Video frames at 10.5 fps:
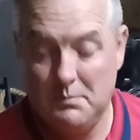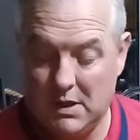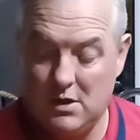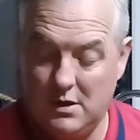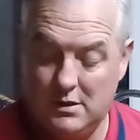
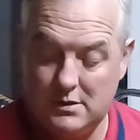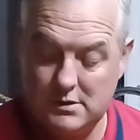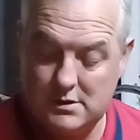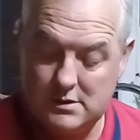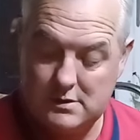
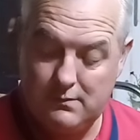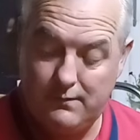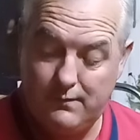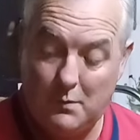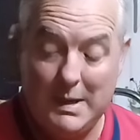because
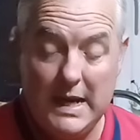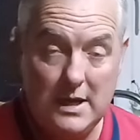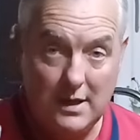for me,